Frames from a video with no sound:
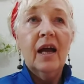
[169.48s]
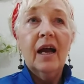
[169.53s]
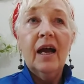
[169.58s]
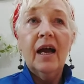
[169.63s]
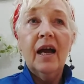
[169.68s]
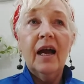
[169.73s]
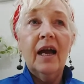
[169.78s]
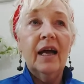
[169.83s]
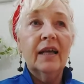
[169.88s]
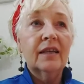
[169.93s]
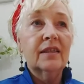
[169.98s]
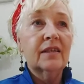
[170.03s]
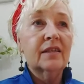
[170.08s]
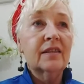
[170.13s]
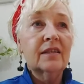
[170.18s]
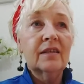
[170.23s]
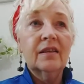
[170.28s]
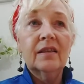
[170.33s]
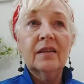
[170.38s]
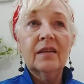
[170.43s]

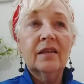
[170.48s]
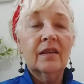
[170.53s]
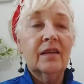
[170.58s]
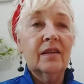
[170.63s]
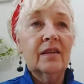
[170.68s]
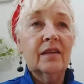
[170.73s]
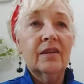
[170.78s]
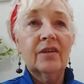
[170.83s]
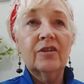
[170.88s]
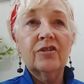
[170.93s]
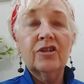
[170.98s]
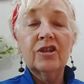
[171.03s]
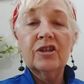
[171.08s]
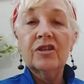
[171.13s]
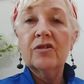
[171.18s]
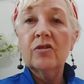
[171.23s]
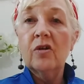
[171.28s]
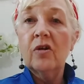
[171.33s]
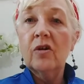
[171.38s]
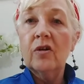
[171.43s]
and they're
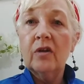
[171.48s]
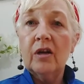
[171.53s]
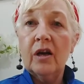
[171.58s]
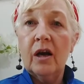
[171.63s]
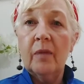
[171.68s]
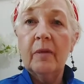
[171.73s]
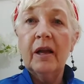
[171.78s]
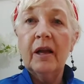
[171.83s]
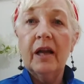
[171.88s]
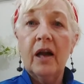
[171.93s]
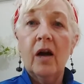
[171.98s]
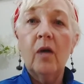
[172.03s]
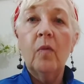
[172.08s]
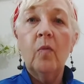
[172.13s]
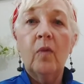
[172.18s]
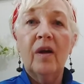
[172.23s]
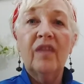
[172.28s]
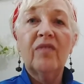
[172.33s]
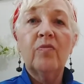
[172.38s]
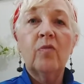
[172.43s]
just not coming up
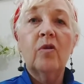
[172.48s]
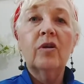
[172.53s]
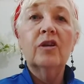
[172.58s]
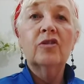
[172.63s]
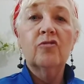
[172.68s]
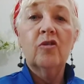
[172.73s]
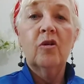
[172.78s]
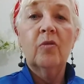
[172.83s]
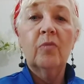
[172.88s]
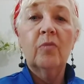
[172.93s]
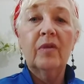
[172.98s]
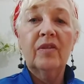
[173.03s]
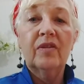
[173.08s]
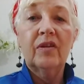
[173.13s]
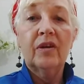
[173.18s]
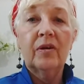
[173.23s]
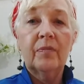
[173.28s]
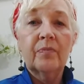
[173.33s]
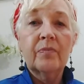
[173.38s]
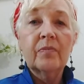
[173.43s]
with what is wrong with
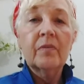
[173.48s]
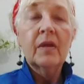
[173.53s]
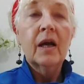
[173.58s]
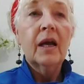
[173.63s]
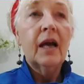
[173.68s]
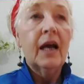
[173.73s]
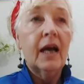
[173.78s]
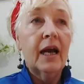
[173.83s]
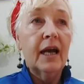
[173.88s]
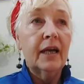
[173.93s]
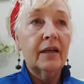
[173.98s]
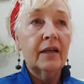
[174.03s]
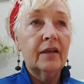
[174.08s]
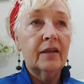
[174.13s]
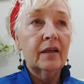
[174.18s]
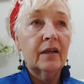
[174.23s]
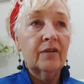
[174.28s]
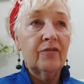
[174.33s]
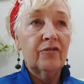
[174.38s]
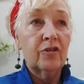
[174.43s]
you. And
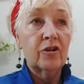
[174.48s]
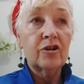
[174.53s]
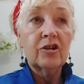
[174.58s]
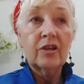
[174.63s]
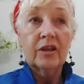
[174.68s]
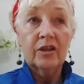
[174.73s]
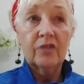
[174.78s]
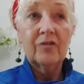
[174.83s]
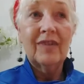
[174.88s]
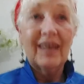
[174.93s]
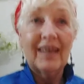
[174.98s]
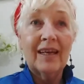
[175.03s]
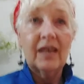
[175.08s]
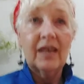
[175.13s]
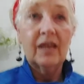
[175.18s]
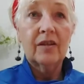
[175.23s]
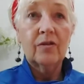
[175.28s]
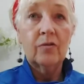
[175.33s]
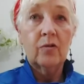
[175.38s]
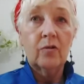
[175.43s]
unfortunately, you then
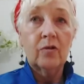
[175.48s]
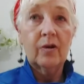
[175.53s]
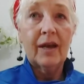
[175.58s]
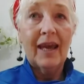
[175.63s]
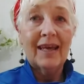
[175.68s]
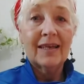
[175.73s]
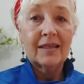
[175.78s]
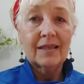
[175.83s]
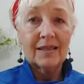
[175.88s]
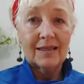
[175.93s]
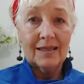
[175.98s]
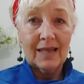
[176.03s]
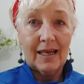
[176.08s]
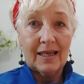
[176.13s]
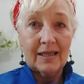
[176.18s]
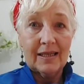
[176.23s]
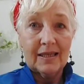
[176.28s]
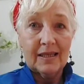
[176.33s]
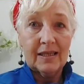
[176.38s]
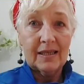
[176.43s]
get the wrong
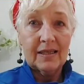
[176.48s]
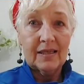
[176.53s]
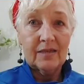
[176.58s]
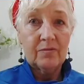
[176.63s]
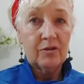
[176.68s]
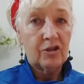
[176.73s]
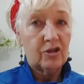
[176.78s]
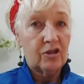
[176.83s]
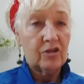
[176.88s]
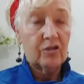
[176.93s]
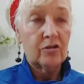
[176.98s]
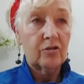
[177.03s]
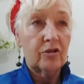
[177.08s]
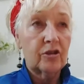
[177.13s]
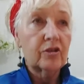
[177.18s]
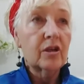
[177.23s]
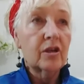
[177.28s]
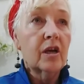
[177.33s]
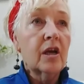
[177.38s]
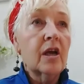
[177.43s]
exercises, which is not
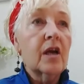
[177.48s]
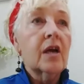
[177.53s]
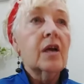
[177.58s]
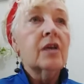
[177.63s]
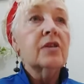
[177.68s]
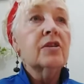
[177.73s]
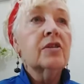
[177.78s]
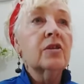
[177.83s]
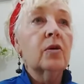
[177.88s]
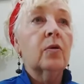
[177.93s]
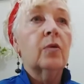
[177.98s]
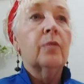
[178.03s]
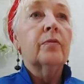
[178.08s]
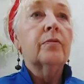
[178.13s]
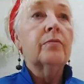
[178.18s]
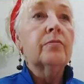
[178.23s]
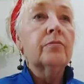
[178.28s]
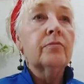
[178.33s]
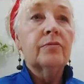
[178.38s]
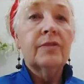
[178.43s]
good. So
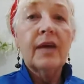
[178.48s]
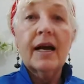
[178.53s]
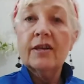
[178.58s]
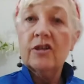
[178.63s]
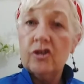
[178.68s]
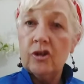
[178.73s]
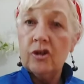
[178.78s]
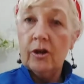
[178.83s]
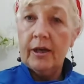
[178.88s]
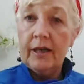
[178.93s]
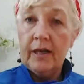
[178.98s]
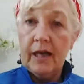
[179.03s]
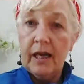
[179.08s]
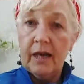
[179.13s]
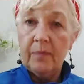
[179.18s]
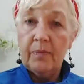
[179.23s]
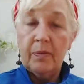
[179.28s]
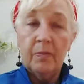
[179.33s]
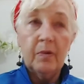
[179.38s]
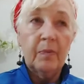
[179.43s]
that's joint
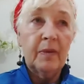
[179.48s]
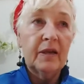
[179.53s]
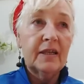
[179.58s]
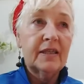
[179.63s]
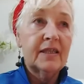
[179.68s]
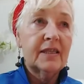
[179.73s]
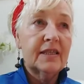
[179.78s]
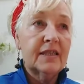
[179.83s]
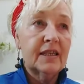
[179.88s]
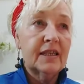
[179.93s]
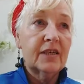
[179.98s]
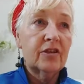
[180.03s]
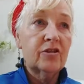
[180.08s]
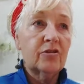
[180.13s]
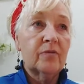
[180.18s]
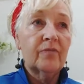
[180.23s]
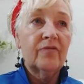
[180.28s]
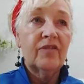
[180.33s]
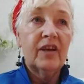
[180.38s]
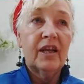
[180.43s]
hypermobility
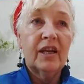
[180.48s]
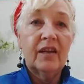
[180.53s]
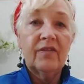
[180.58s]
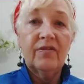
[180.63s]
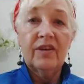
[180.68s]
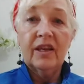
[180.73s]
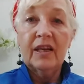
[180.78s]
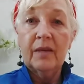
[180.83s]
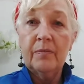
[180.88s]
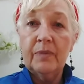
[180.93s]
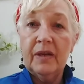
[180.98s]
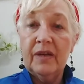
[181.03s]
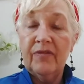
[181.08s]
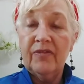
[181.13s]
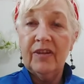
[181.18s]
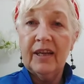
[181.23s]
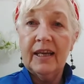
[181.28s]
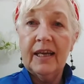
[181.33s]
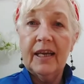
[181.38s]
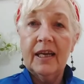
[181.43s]
syndrome very, very
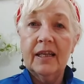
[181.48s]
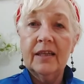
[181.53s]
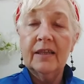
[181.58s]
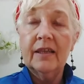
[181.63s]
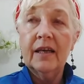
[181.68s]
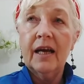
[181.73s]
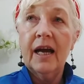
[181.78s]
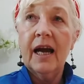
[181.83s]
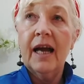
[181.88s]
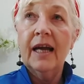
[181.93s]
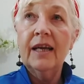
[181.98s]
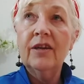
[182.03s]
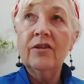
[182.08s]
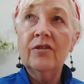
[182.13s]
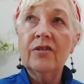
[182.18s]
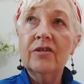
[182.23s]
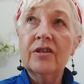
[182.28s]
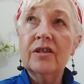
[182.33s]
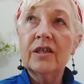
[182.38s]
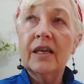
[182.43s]
briefly. And I
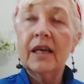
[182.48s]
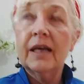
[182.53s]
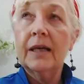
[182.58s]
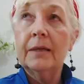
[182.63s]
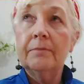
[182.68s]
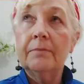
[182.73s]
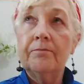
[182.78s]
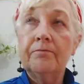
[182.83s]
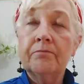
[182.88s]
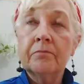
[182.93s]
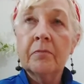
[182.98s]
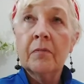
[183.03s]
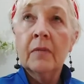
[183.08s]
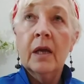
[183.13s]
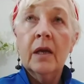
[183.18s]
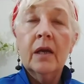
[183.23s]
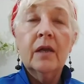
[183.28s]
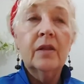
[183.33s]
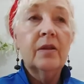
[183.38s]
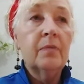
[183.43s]
use the
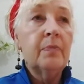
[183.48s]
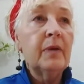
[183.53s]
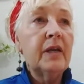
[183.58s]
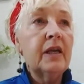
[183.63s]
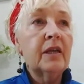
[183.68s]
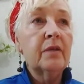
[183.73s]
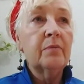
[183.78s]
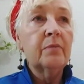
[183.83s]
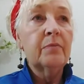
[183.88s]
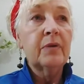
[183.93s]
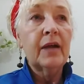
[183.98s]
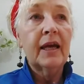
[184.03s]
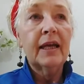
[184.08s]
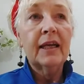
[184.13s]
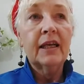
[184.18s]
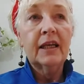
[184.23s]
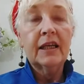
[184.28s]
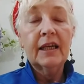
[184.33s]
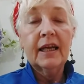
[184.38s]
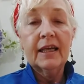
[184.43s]
Baton and
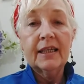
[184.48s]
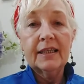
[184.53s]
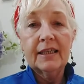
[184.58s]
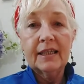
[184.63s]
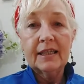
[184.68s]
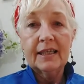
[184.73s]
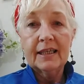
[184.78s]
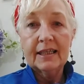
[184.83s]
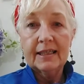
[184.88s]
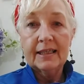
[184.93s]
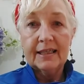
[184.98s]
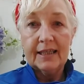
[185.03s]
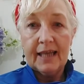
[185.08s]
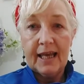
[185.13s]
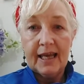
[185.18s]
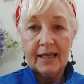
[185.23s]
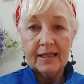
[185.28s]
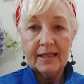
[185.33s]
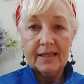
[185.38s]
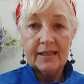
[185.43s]
Brighton criteria
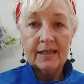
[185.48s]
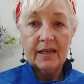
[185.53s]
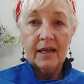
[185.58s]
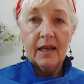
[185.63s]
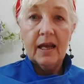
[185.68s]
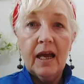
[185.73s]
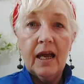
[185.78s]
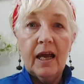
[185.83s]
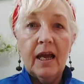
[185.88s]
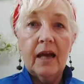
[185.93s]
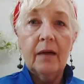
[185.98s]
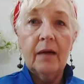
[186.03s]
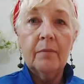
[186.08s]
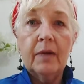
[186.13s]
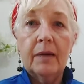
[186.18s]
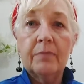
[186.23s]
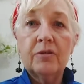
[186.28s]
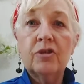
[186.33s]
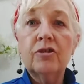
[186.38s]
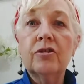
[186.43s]
test.
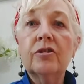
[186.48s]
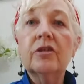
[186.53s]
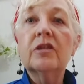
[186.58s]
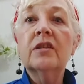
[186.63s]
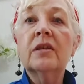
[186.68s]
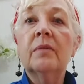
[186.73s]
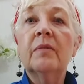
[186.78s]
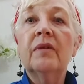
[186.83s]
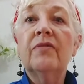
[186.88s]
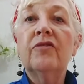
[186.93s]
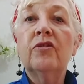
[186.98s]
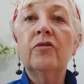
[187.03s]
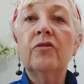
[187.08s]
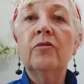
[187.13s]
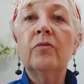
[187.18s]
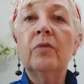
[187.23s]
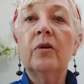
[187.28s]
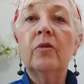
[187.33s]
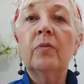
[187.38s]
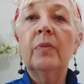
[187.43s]
I'm sure some of you
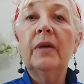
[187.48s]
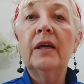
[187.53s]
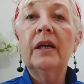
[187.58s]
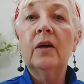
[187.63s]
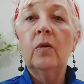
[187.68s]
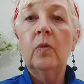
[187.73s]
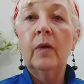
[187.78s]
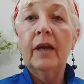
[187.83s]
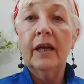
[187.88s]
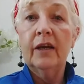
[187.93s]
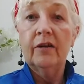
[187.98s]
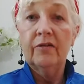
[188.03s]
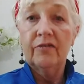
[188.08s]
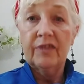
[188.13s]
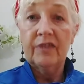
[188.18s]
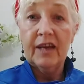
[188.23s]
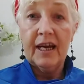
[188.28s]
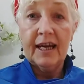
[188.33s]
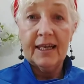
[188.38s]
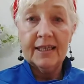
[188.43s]
will be aware of
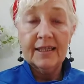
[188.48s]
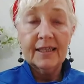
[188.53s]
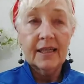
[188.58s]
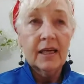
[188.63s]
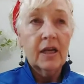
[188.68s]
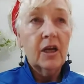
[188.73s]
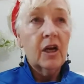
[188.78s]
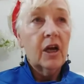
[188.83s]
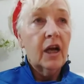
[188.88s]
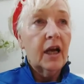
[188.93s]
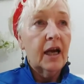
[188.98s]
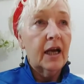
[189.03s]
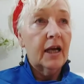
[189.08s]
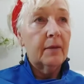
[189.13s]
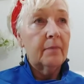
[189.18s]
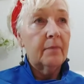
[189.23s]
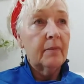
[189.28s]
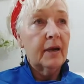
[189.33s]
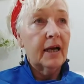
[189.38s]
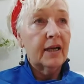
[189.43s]
that.
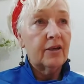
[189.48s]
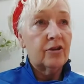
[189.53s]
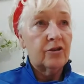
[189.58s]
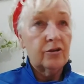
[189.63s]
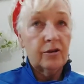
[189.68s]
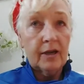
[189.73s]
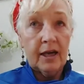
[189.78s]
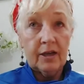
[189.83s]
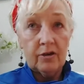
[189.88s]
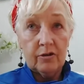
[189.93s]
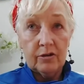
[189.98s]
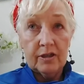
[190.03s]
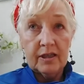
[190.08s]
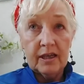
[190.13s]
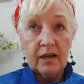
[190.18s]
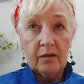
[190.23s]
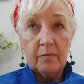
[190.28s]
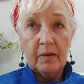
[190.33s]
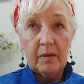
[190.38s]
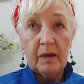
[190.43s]
I use
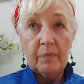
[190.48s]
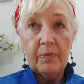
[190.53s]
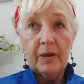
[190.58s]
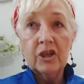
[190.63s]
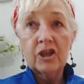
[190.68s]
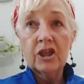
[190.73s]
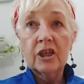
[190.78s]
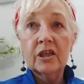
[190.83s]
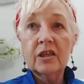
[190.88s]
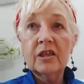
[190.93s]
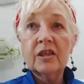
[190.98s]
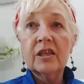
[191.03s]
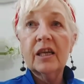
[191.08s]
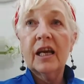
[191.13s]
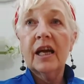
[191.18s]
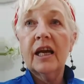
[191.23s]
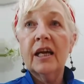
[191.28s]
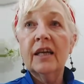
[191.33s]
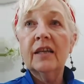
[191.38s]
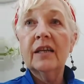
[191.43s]
that on my patients,
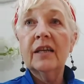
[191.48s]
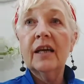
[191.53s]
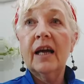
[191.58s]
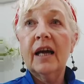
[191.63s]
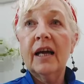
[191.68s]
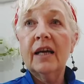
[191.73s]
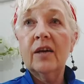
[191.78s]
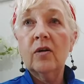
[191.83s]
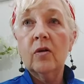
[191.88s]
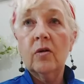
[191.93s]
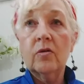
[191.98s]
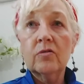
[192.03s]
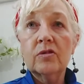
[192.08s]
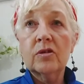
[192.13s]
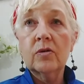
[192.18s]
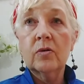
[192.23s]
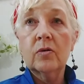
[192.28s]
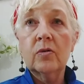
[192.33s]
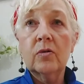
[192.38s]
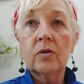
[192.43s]
and I
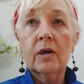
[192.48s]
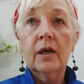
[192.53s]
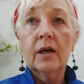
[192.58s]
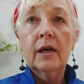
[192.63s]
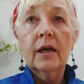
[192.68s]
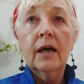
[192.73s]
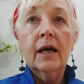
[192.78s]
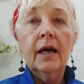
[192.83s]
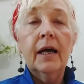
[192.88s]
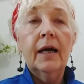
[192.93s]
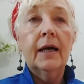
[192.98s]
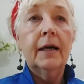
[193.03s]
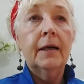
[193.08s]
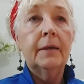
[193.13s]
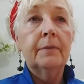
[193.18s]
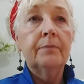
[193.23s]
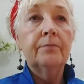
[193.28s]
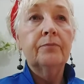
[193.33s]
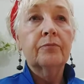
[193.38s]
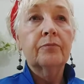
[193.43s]
also
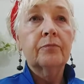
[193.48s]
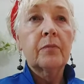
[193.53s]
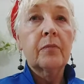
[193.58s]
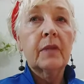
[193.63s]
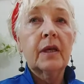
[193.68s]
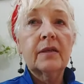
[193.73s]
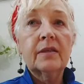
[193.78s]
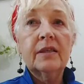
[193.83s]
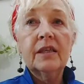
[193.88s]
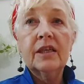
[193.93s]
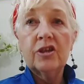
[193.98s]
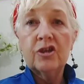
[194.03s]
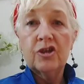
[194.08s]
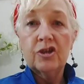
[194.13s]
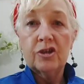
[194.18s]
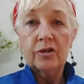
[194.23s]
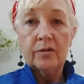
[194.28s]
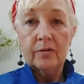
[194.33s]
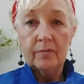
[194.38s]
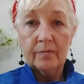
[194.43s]

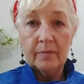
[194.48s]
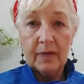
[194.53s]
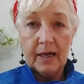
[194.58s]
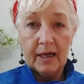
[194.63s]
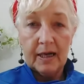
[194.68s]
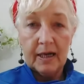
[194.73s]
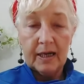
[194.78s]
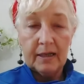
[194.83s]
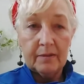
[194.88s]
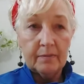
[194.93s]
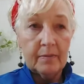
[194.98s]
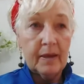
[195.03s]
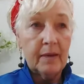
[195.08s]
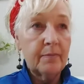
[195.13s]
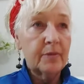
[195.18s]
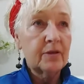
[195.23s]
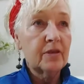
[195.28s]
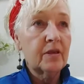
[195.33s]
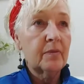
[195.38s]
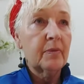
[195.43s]
teach my
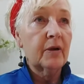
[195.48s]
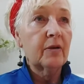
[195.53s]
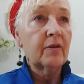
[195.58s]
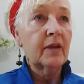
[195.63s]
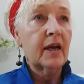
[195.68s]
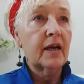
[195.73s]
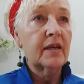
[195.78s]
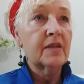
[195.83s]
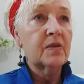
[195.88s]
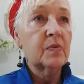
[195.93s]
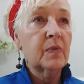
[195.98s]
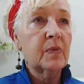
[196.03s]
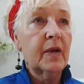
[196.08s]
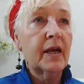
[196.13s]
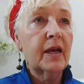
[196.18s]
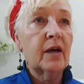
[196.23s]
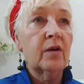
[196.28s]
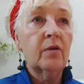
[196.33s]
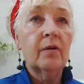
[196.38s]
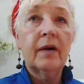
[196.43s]
members about that as
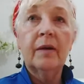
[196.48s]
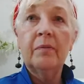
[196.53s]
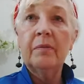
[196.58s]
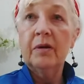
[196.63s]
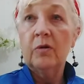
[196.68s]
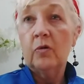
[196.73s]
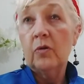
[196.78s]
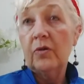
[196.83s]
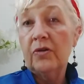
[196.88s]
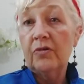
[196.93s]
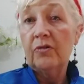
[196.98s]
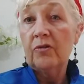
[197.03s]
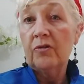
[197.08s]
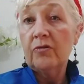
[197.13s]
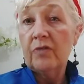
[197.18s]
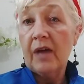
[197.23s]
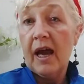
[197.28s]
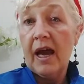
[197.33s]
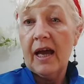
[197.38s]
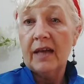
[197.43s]
well. And we go through
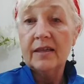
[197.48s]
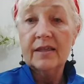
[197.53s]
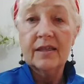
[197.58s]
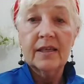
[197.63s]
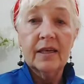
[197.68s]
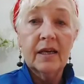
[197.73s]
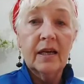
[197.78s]
that